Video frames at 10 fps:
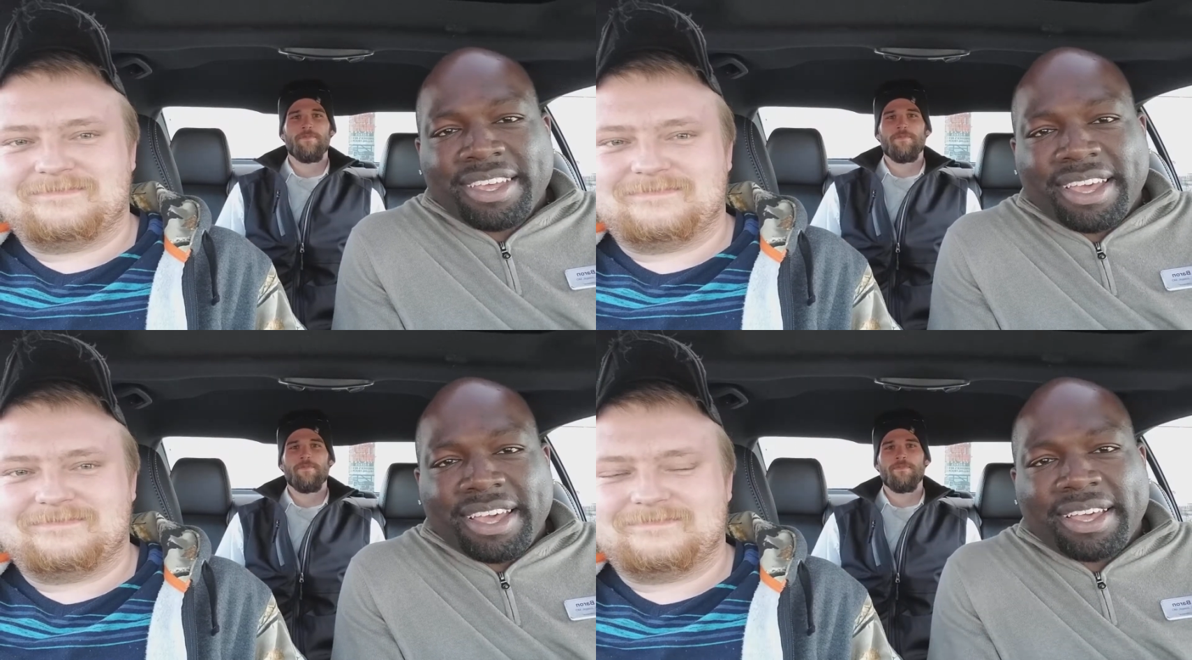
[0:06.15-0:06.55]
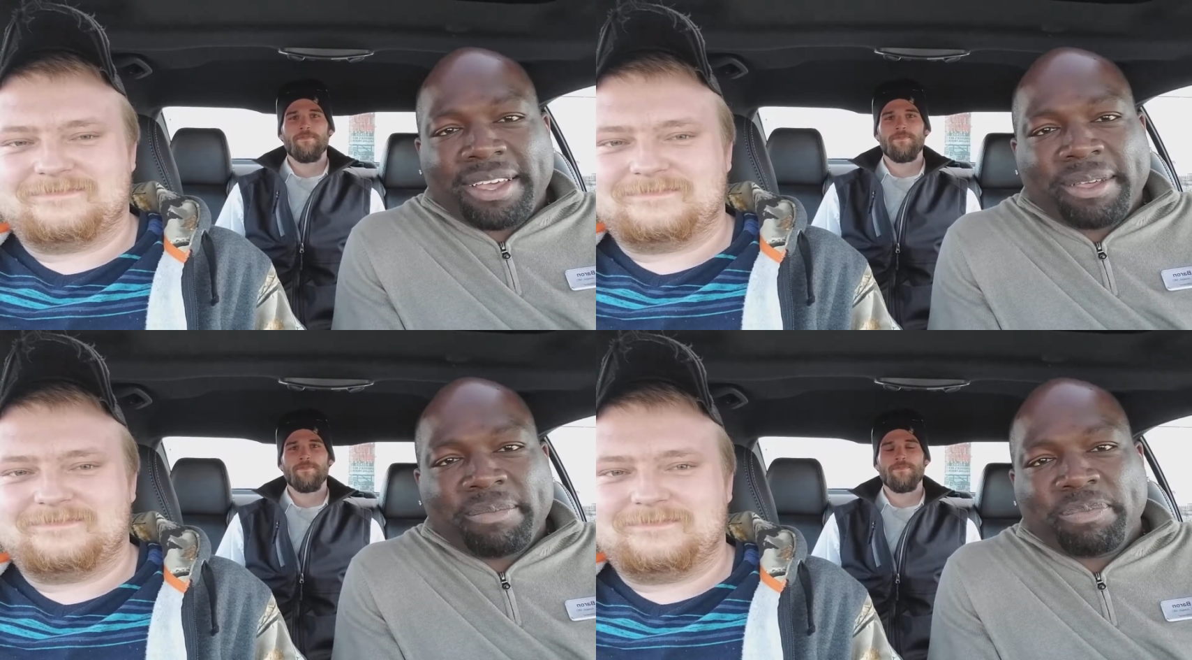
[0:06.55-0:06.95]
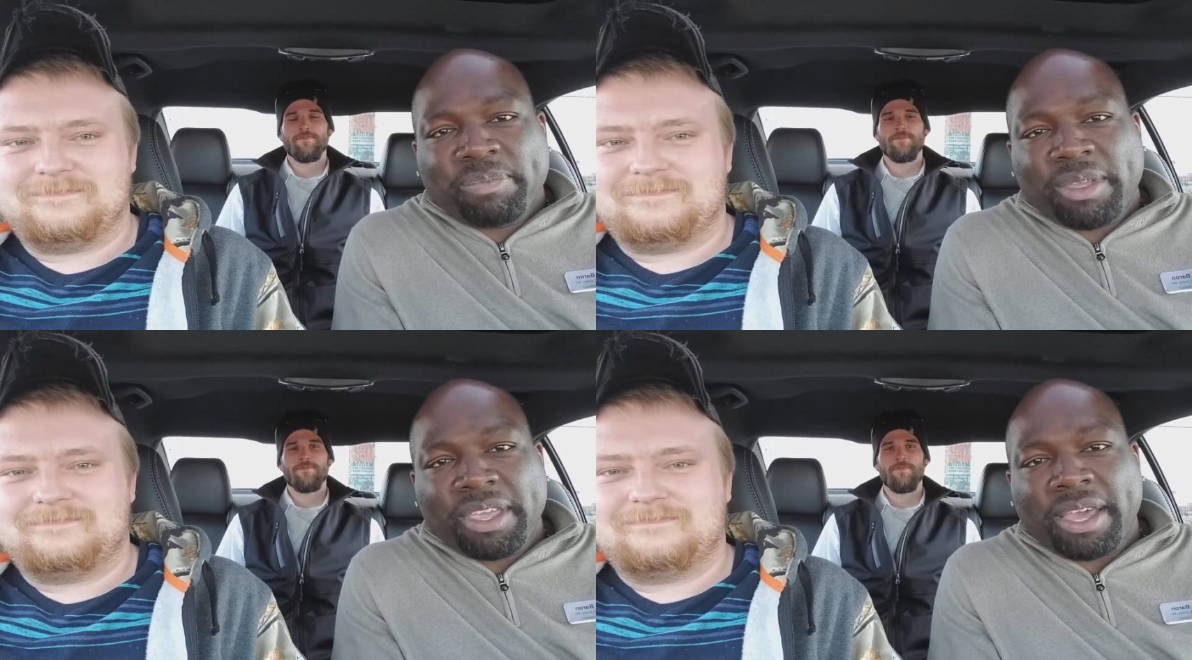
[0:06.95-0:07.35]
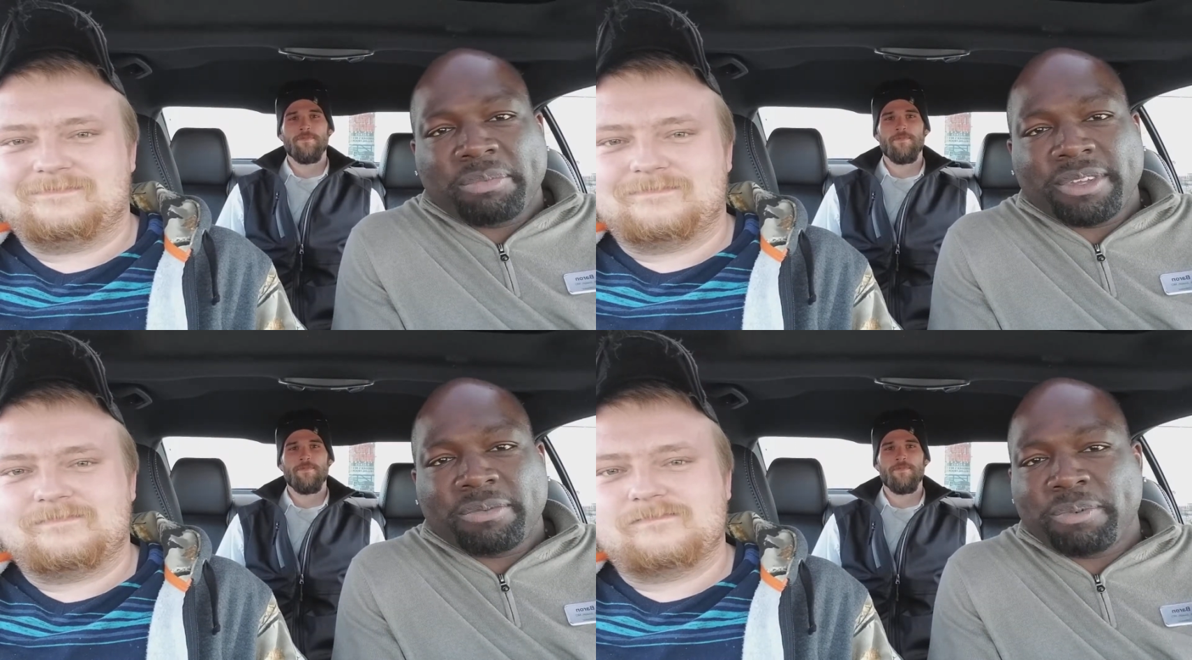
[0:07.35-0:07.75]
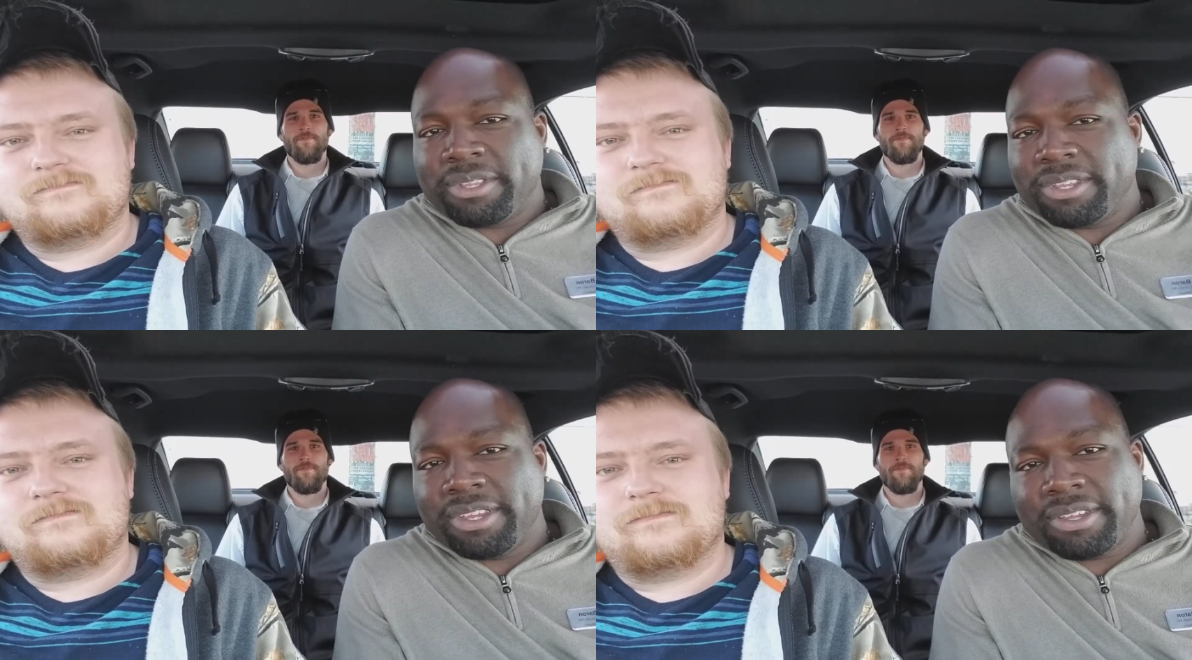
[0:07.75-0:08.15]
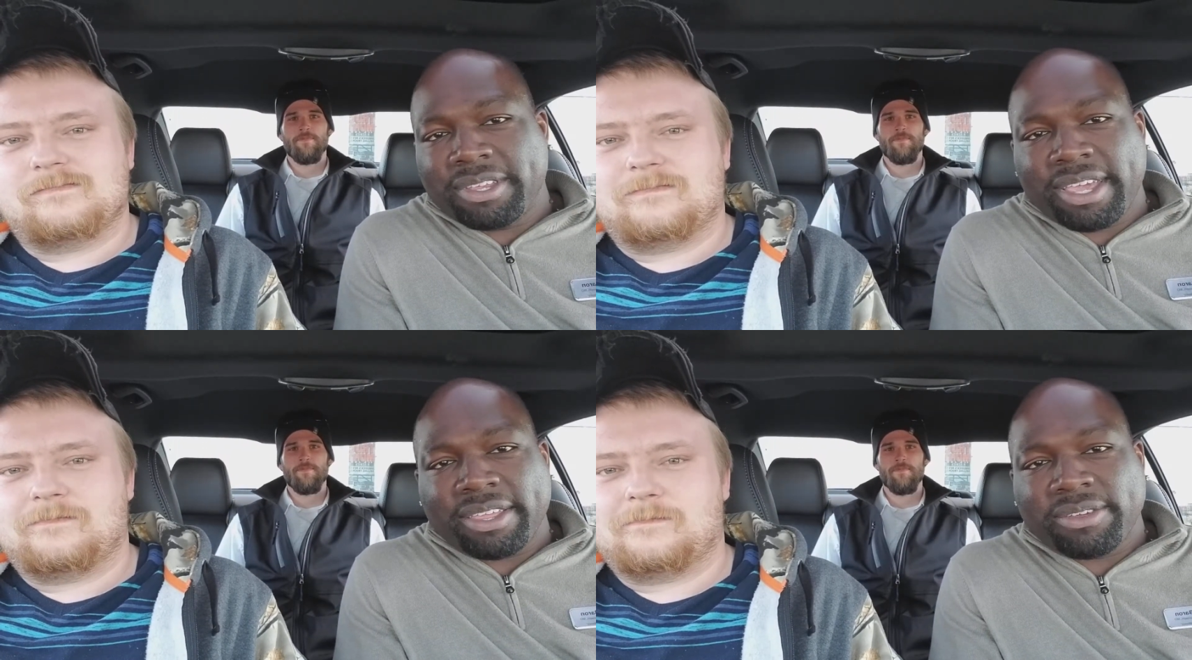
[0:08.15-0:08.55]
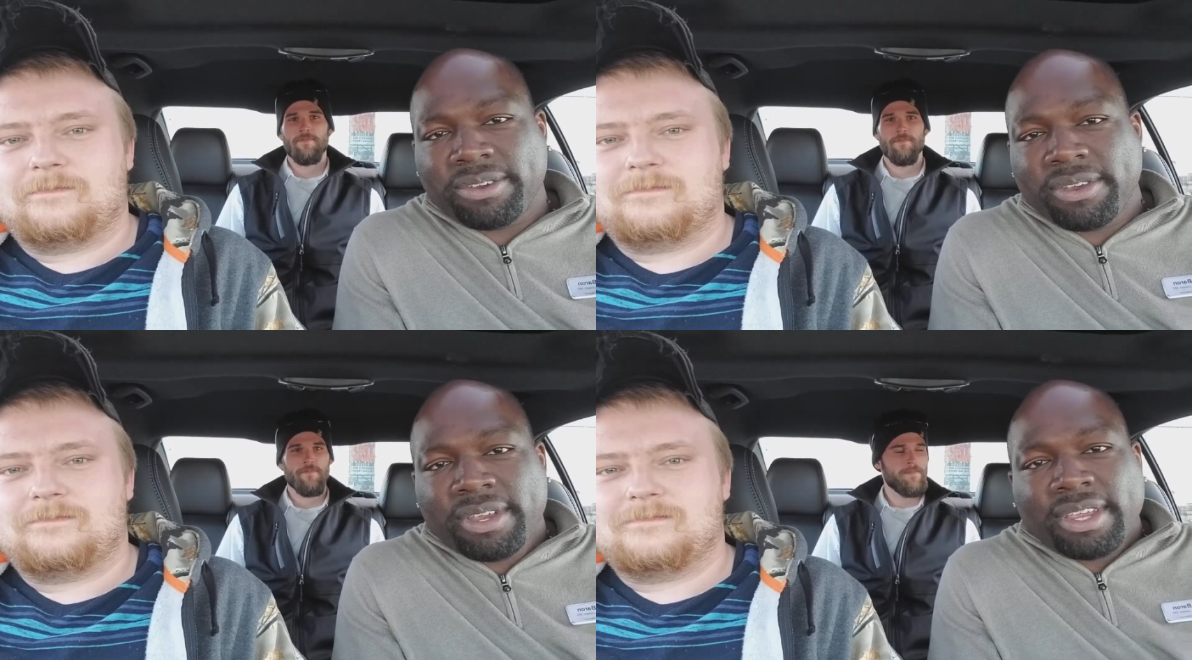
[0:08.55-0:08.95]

Speaker 1: Um, he helped us put the deal together.